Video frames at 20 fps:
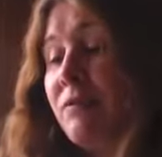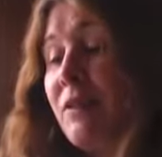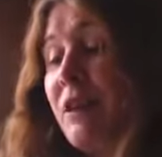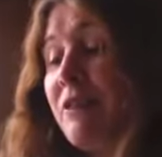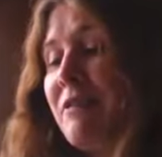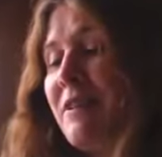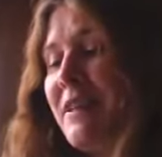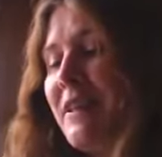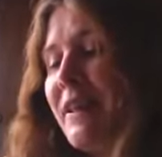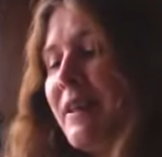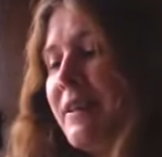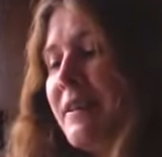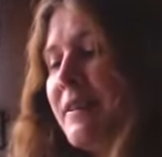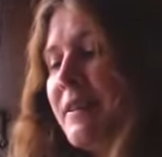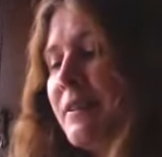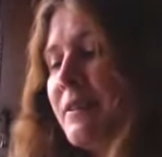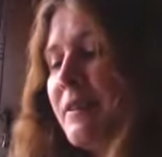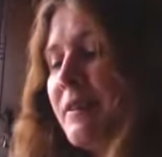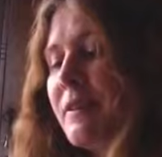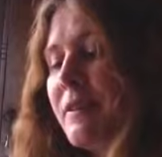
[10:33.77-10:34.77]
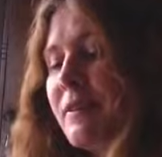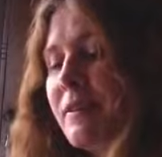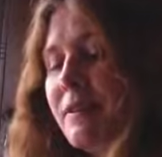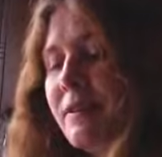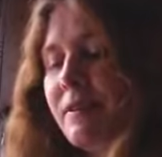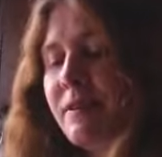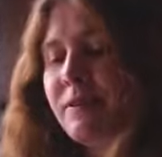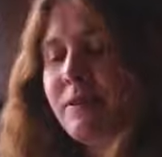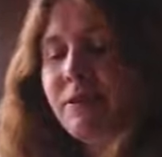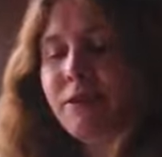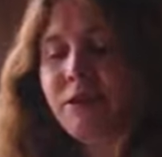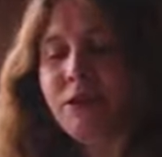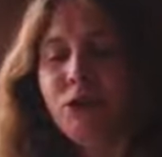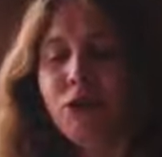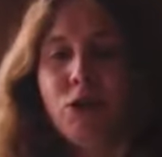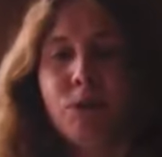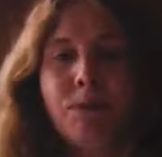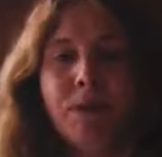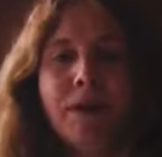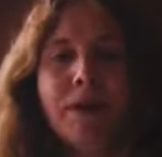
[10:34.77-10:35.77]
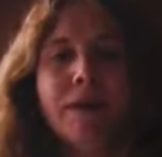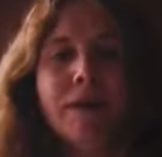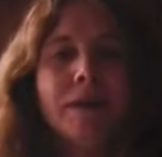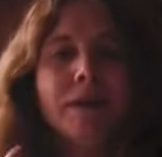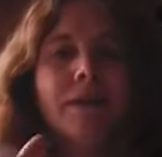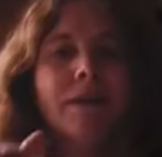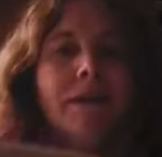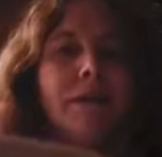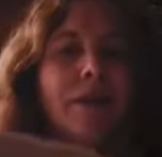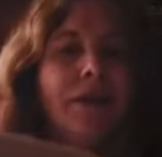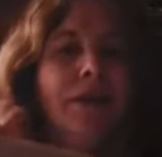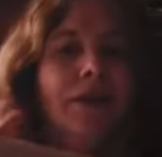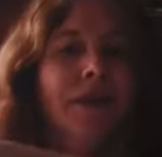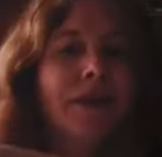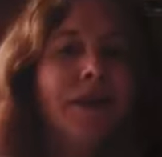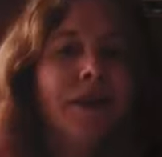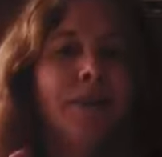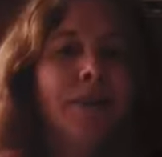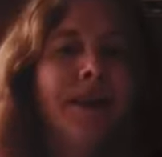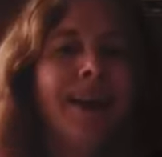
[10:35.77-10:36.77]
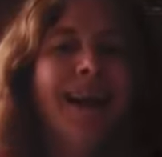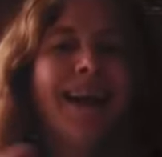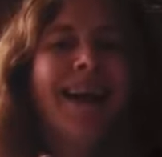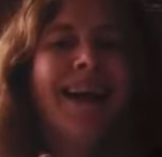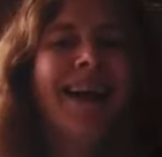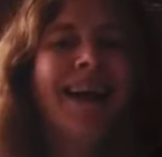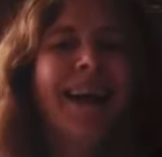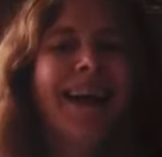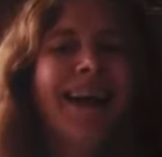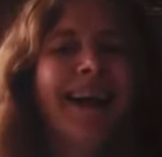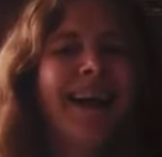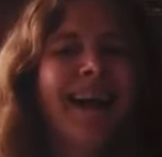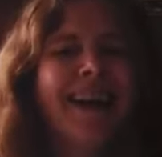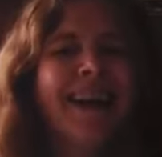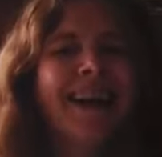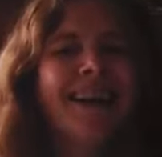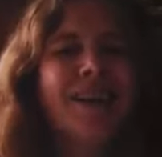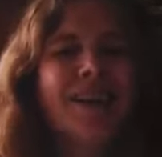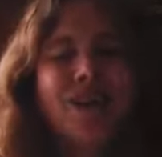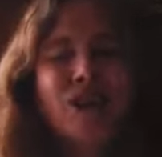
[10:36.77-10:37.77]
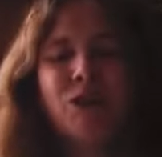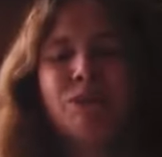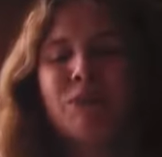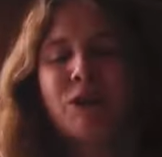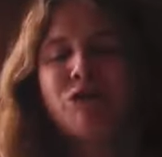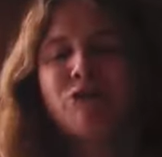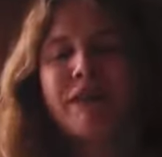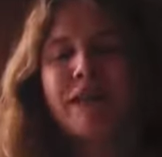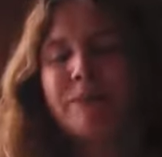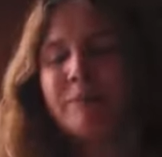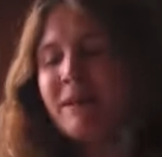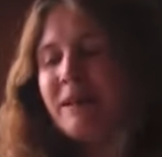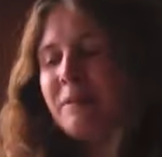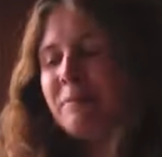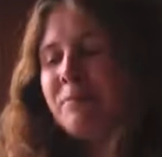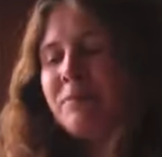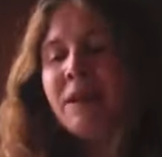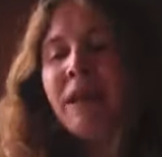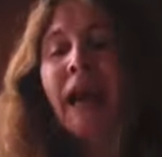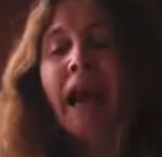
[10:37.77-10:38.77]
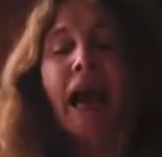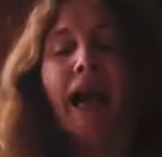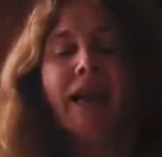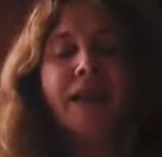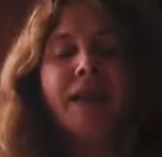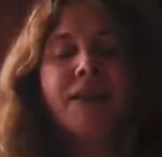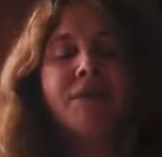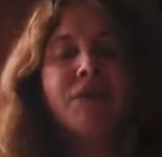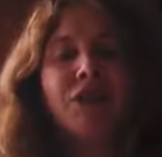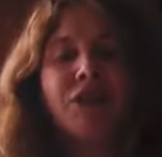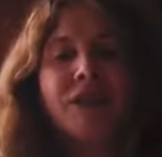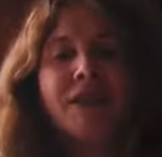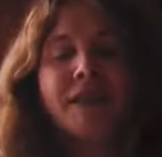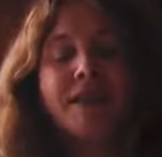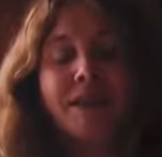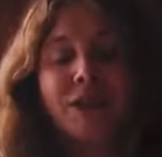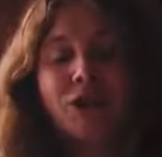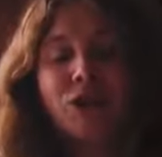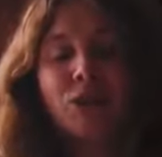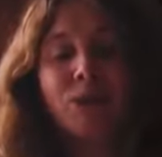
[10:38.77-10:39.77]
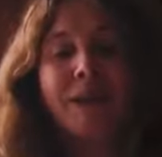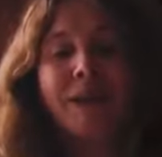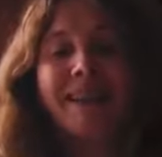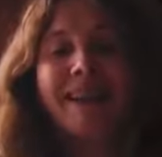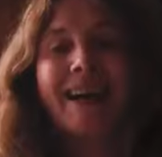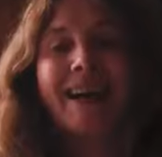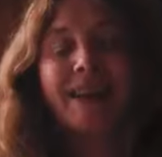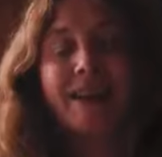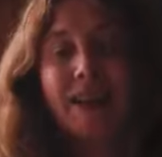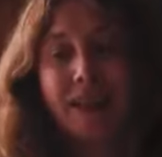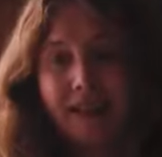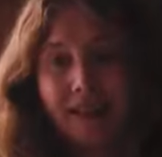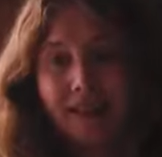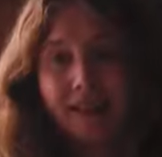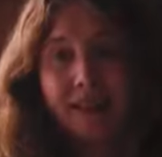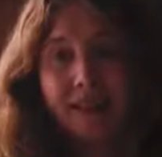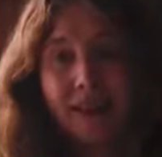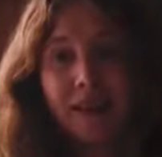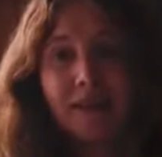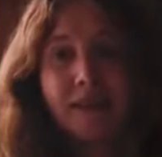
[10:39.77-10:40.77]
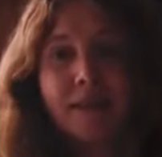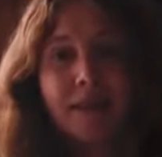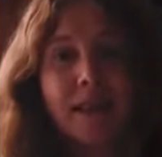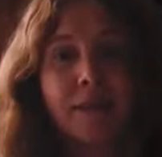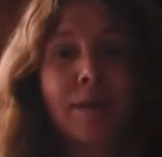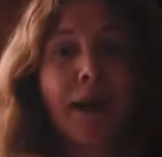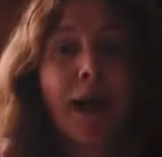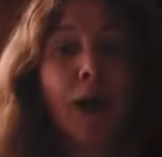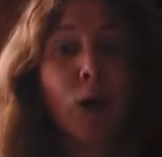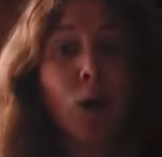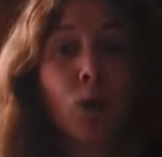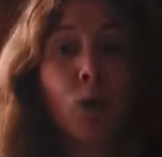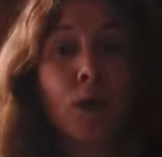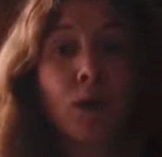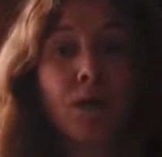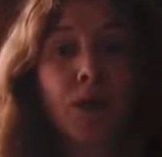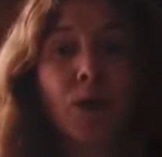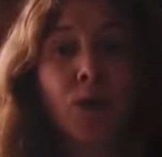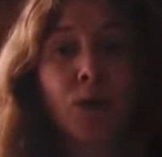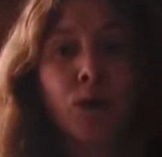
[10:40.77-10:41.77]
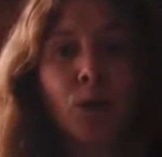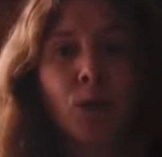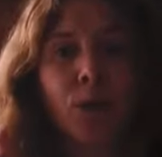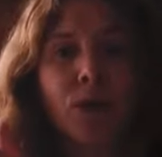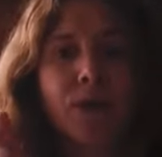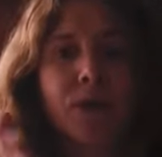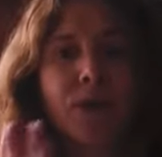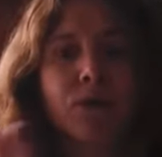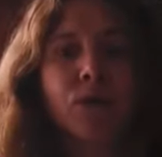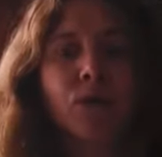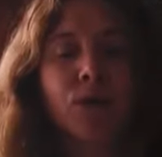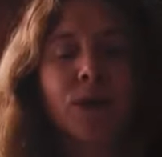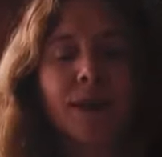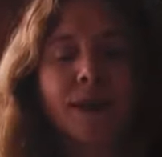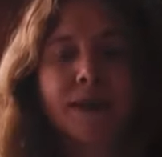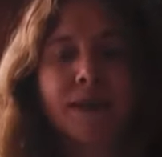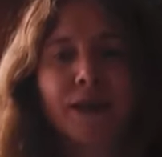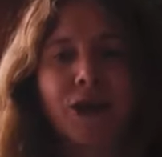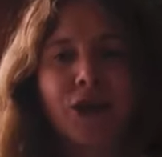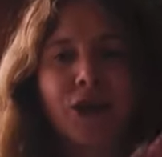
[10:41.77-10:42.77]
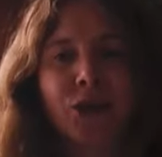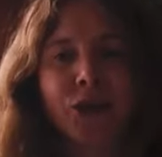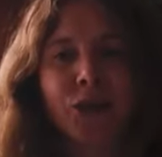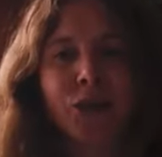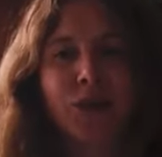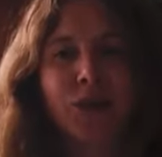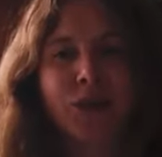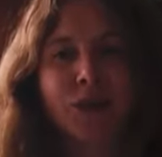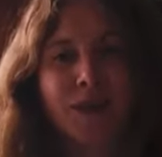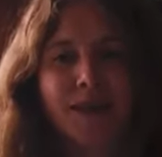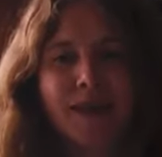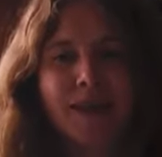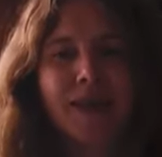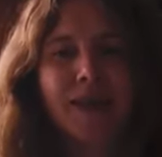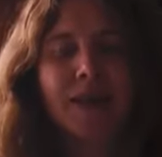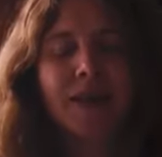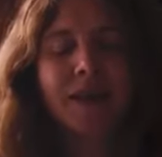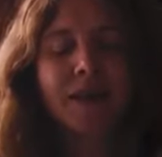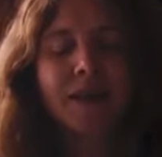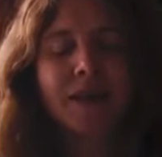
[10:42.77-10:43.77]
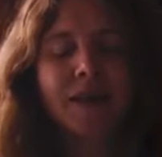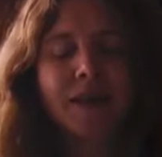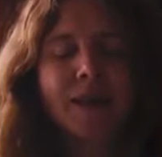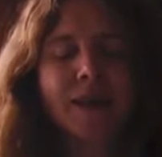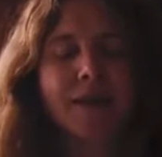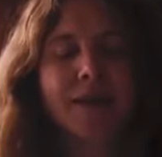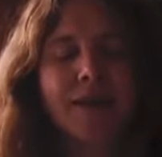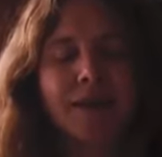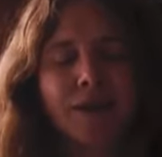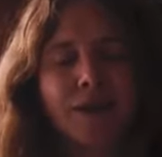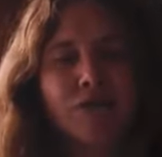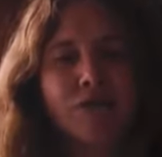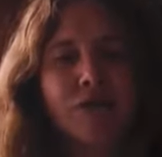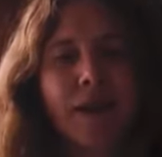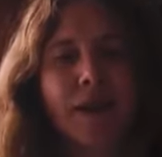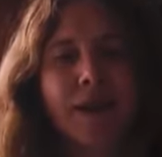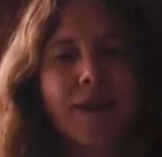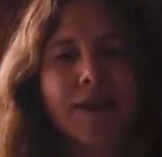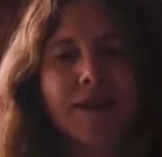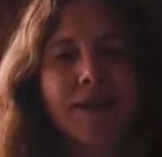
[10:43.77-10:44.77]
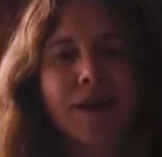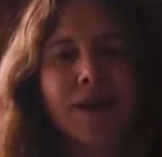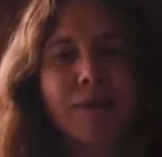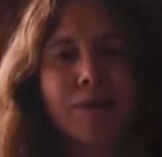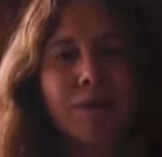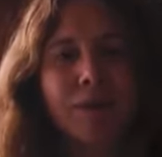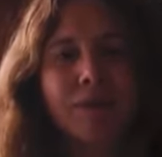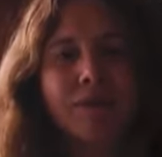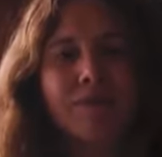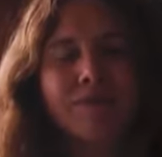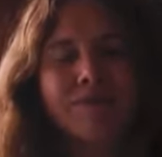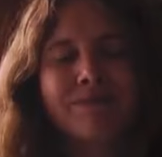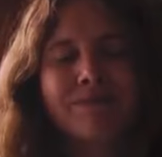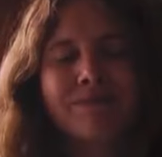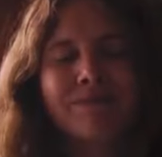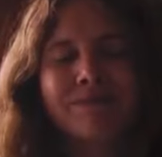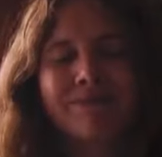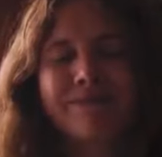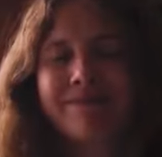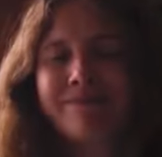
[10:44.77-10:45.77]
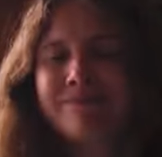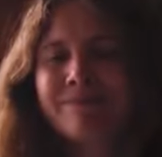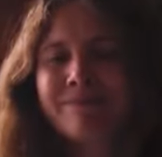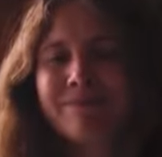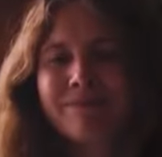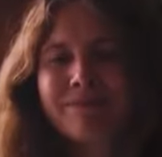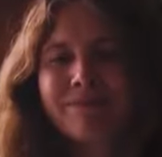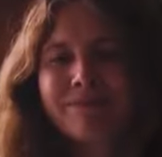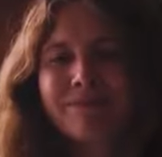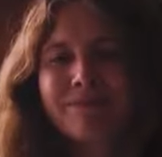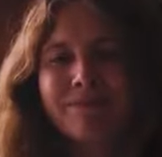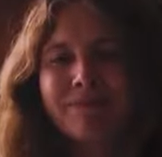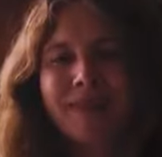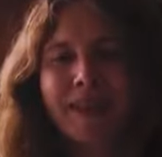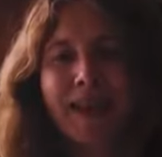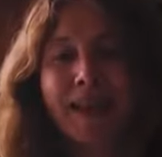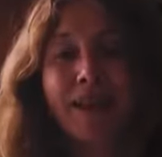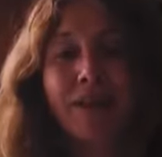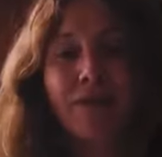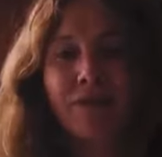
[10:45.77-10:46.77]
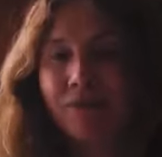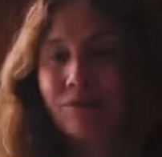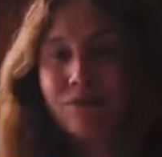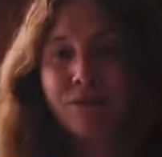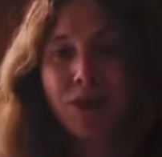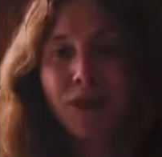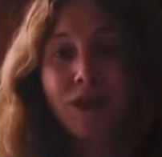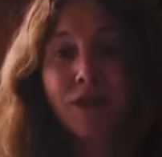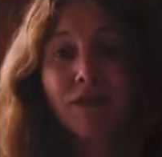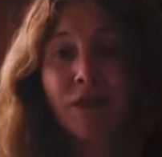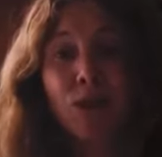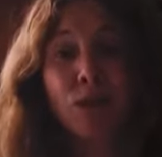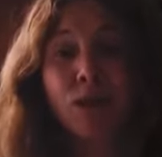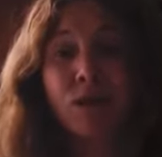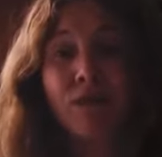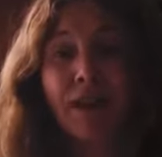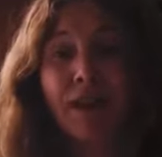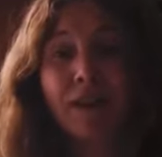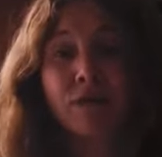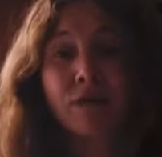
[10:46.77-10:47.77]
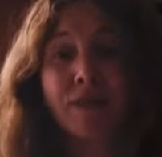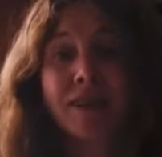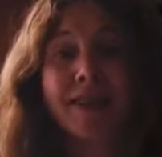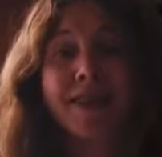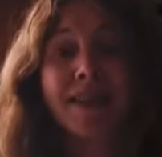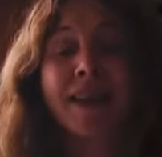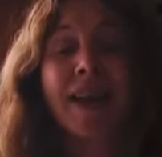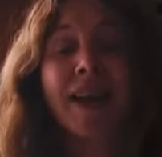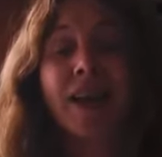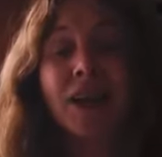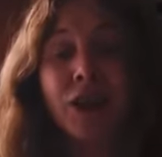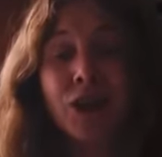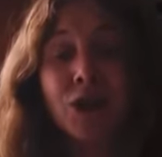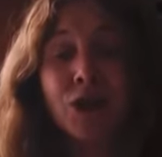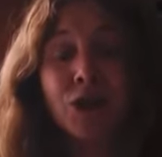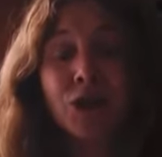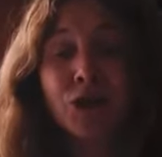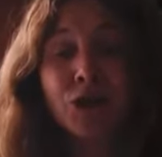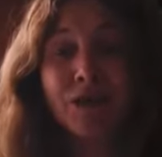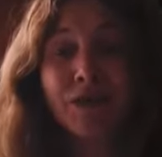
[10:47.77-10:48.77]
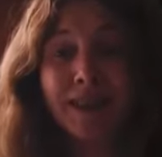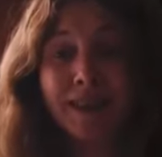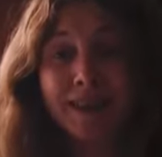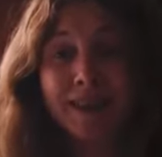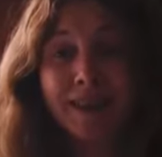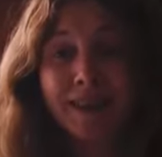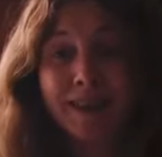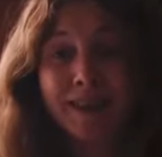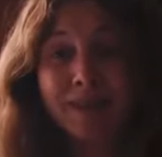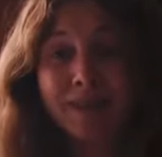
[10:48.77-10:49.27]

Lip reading: Very nice and super, can't see me, super creamy. And even just doing that, I can start to smell all of those wonderful essential oils starting to rise up. And it just feels velvety and luxurious.